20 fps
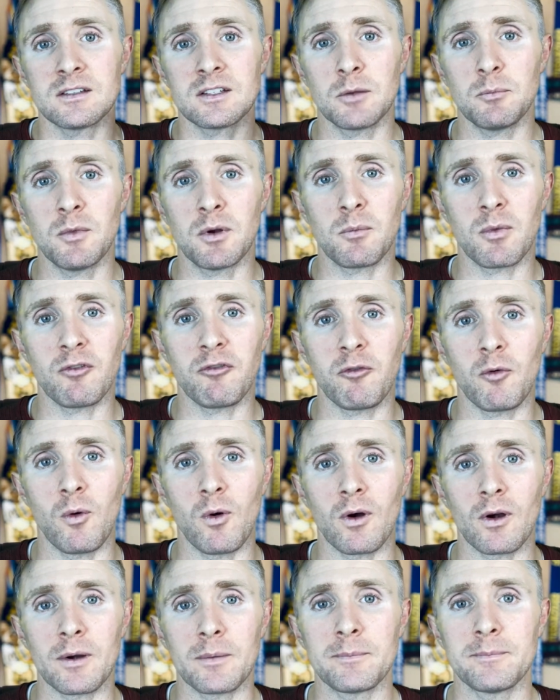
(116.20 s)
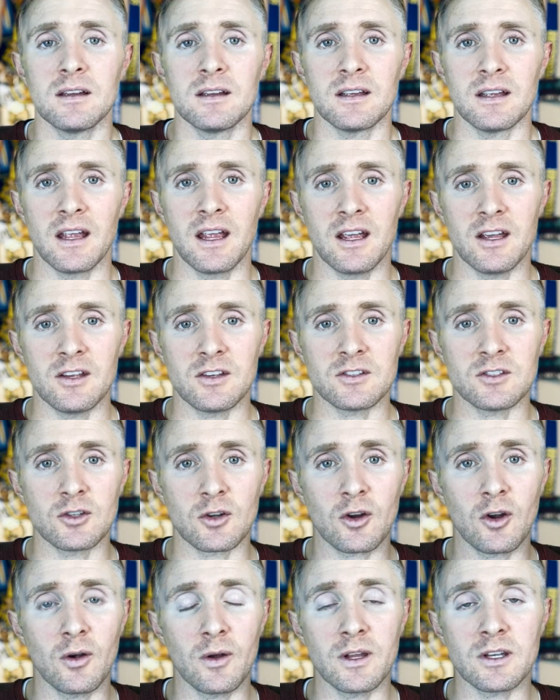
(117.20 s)
Tip number 4
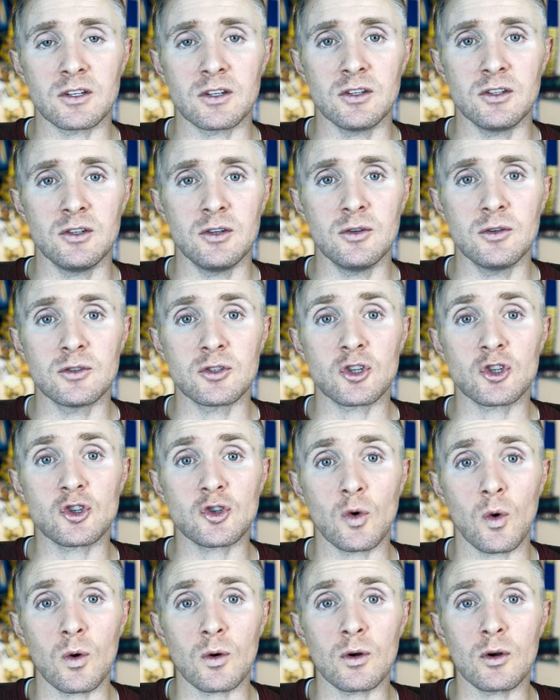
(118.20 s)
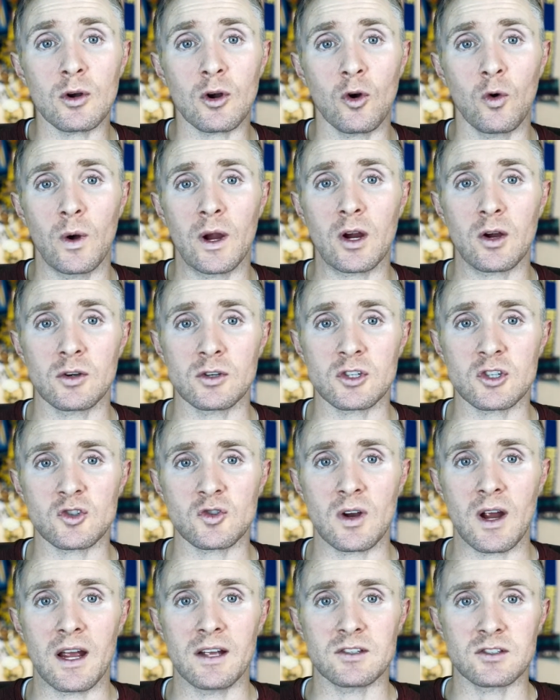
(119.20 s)
is you're going to use shorter, quicker
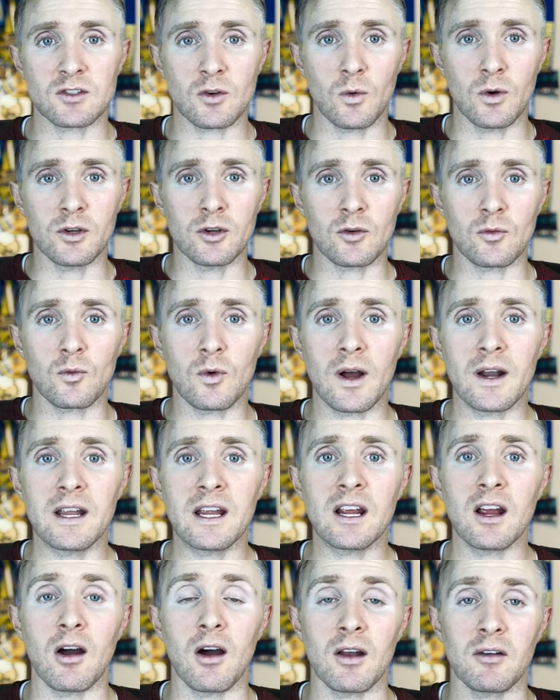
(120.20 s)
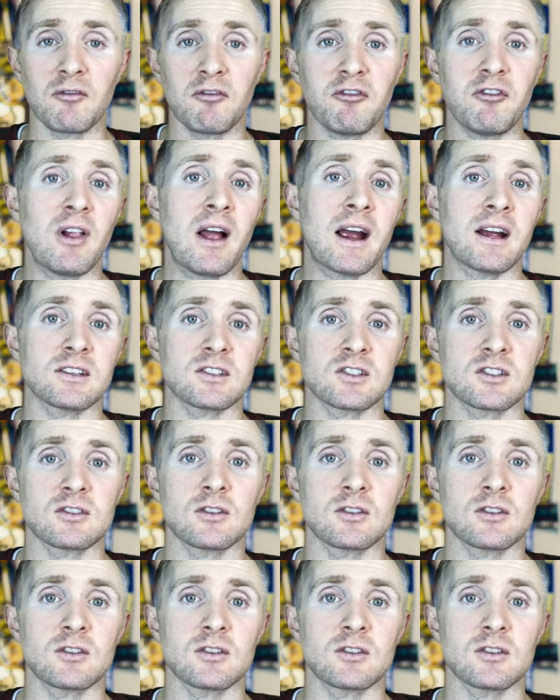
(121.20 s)
strides. So when you're running on flat